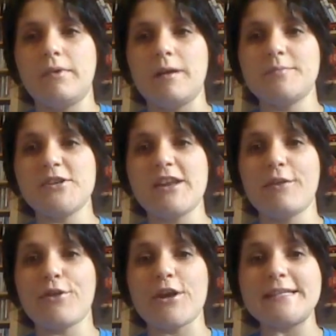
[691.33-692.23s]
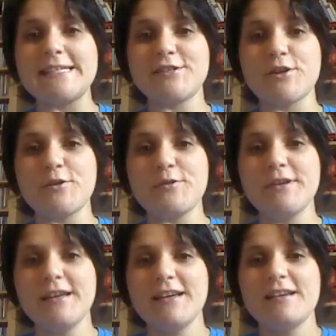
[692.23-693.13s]
turning 30 soon,
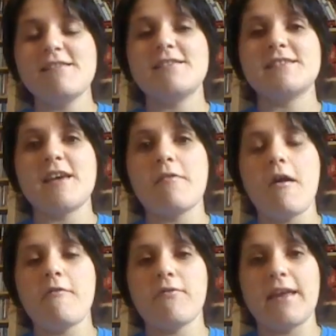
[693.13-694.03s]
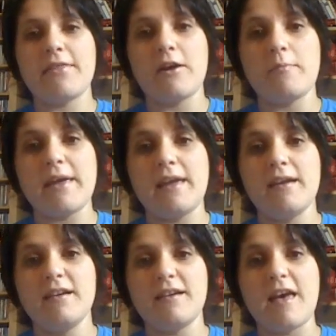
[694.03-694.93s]
so hopefully that'll be
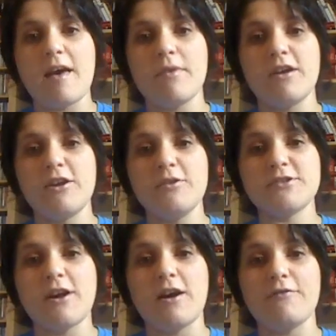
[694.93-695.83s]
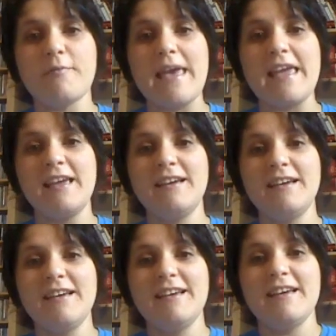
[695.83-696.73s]
a new start for me,
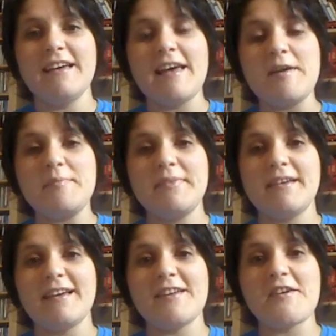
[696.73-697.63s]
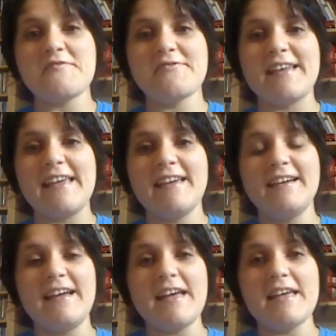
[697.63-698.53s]
and hopefully
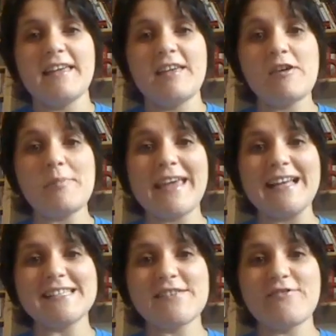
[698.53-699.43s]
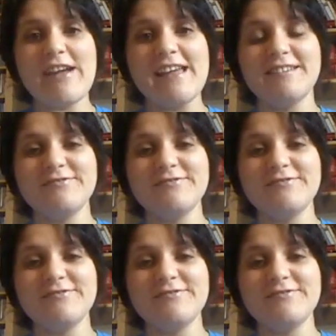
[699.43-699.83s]
it'll be cancer free.